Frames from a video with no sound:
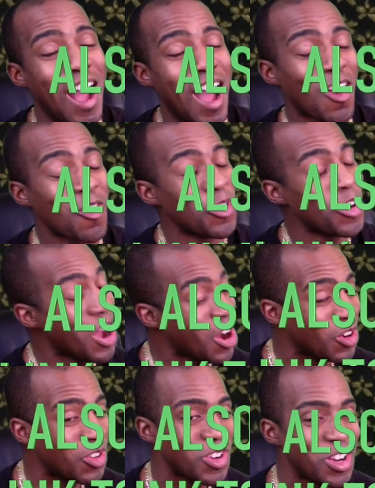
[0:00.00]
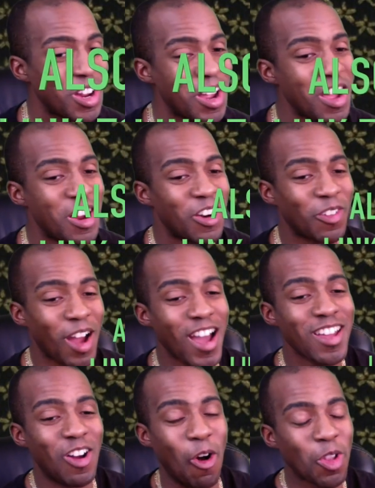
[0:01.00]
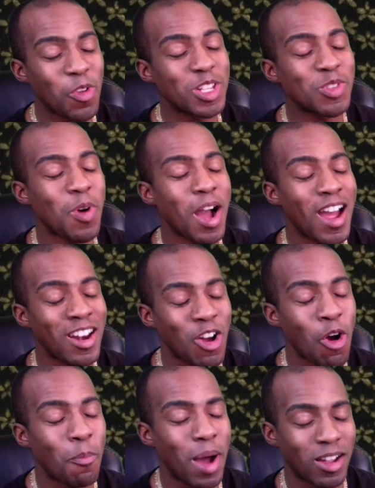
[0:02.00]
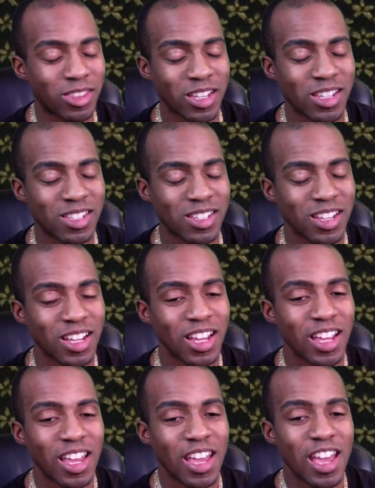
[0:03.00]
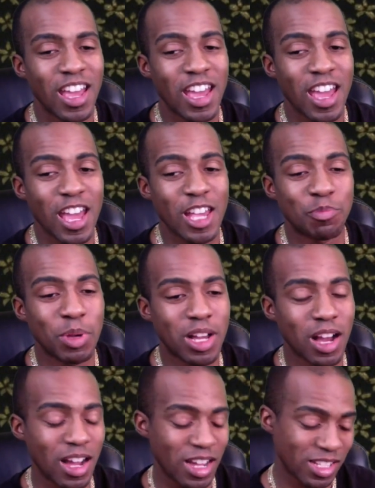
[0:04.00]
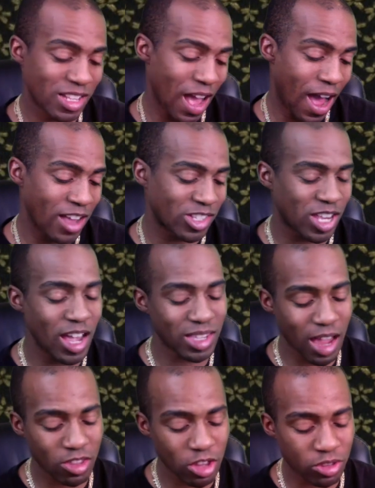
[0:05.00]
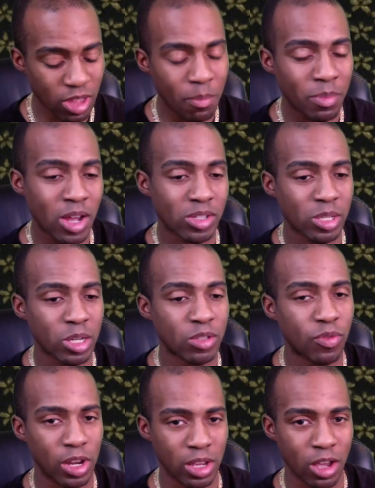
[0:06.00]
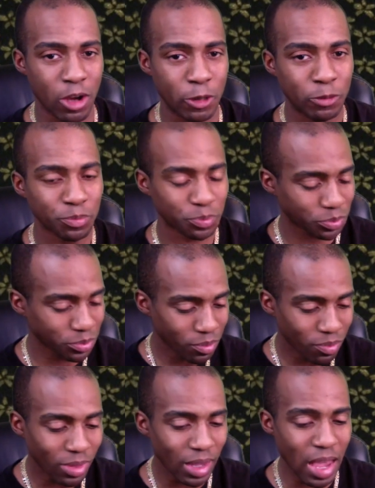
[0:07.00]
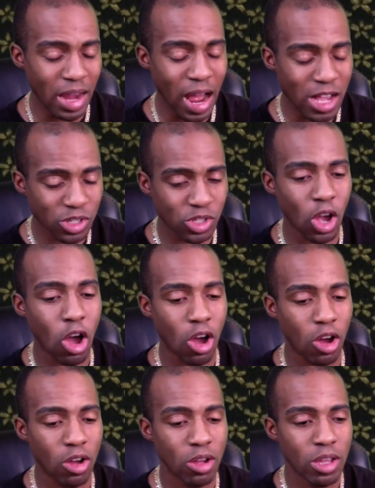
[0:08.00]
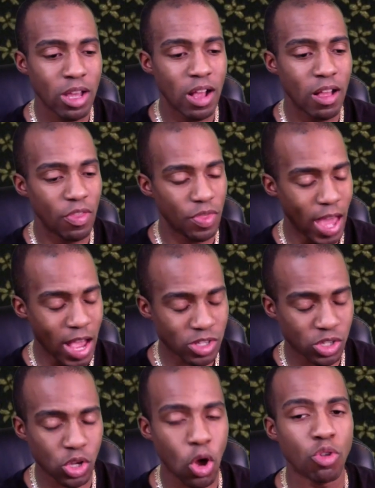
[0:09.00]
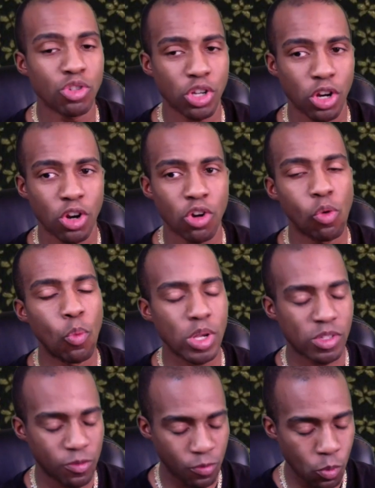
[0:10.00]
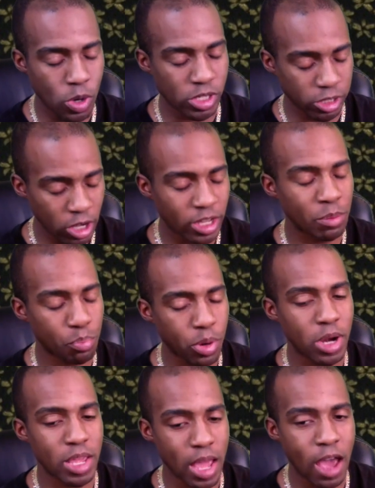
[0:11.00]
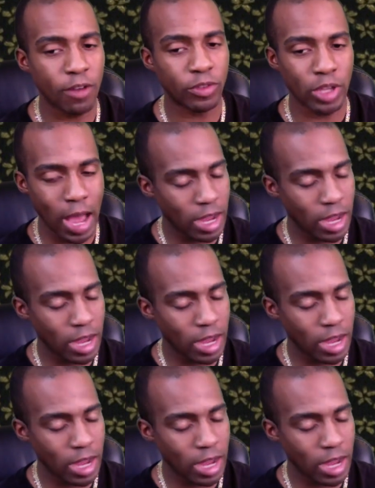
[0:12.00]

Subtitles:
I don't know, right? Only reason why I know about this is because I checked out the thumbnail to this video and I saw that soldier was looking pretty hefty.